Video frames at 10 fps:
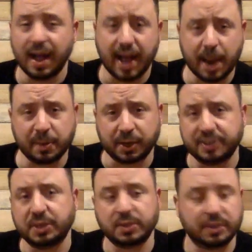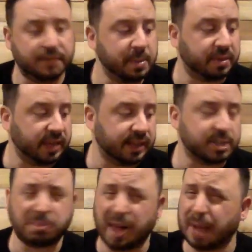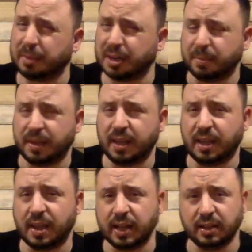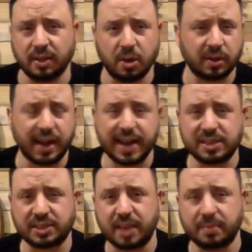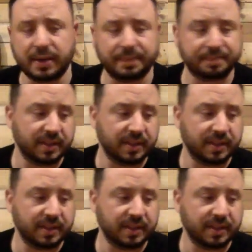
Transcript: I would agree, Joseph. I would think it's probably going to be a lower age statement.